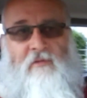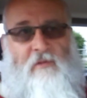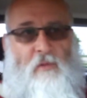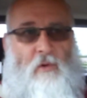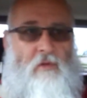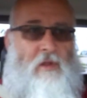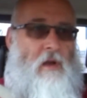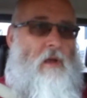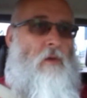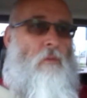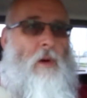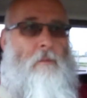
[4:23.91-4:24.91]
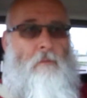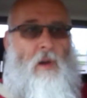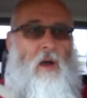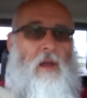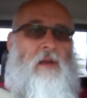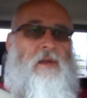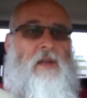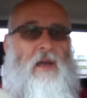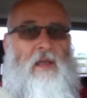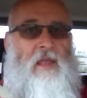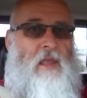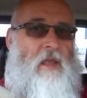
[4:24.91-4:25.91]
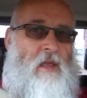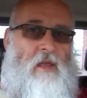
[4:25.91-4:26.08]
for more than like 1 mile a day,